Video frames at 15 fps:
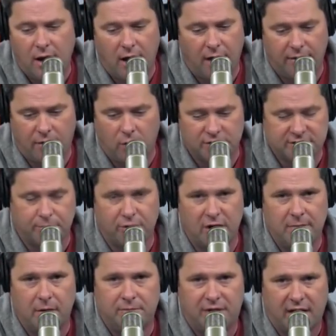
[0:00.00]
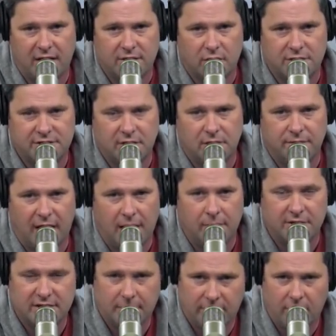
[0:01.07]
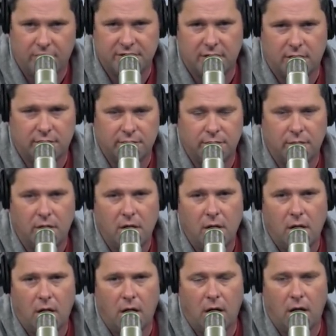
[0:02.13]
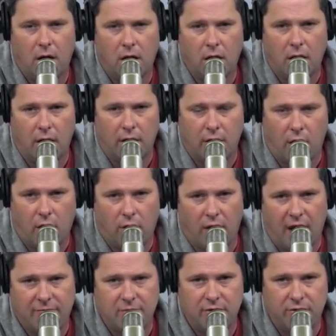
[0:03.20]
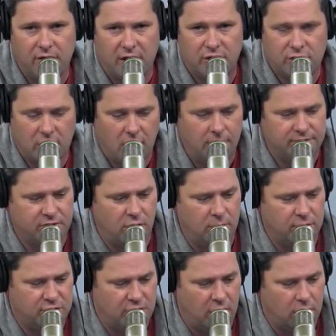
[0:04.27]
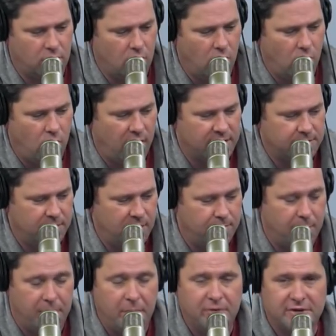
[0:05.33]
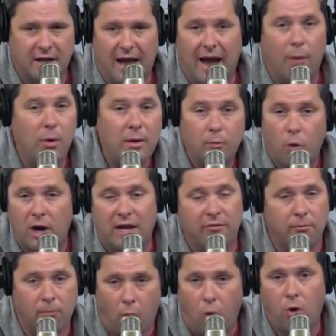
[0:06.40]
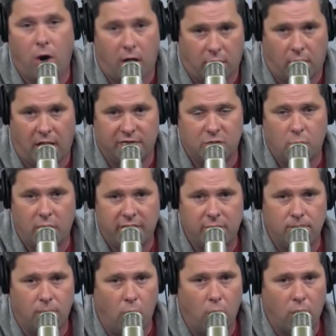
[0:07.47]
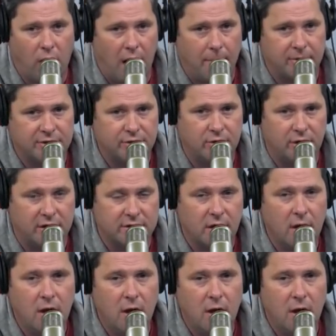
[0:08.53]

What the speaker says: Of course, the premium tickets are still available. Some of those include an autograph from either Nick Chubb, Sony Michel, or Roquan Smith. But people said, hey, we want even more autographs. We want even more opportunities.